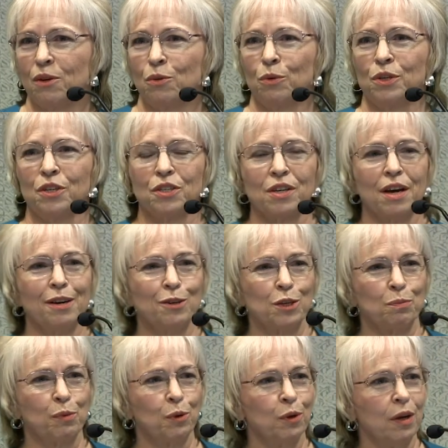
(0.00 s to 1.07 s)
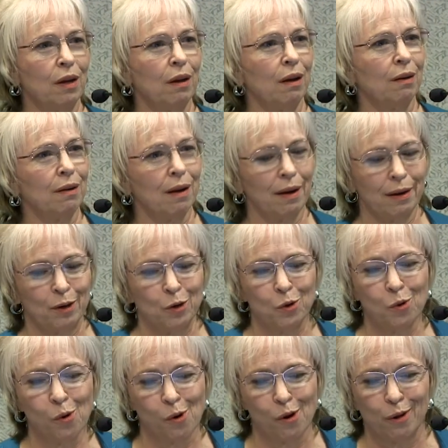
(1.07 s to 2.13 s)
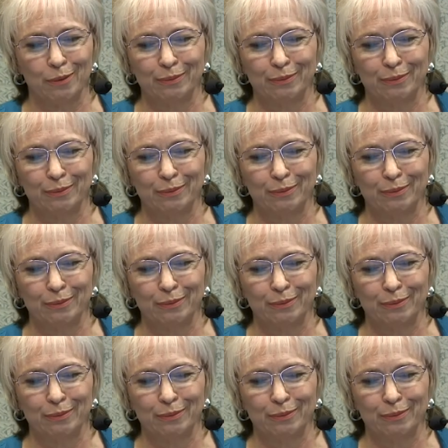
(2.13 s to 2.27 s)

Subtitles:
which is kind of spooky and kind of cool.